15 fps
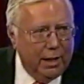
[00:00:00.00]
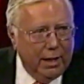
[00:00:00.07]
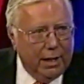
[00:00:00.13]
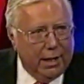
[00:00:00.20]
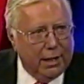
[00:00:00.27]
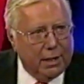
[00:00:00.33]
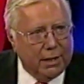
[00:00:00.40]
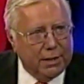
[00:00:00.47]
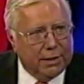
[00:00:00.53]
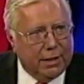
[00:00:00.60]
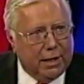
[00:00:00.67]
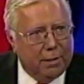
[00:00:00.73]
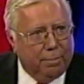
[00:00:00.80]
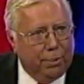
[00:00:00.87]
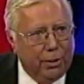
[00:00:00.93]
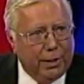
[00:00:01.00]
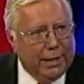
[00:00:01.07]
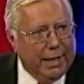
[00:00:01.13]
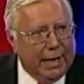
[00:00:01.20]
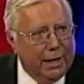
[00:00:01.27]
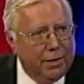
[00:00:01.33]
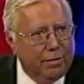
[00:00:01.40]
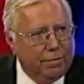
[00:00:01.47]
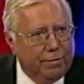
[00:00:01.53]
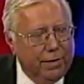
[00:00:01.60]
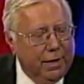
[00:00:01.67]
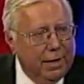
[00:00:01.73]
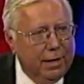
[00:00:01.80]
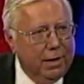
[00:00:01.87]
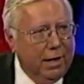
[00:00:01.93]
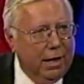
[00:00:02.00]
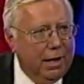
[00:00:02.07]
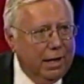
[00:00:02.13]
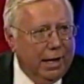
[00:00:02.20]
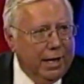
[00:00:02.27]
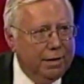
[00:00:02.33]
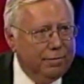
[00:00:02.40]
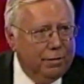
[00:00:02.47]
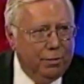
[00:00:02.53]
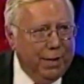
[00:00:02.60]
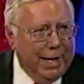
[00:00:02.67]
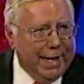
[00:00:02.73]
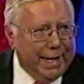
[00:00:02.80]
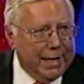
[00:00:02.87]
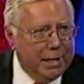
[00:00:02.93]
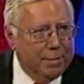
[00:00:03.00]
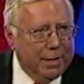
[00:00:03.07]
His pulling out of Iraq.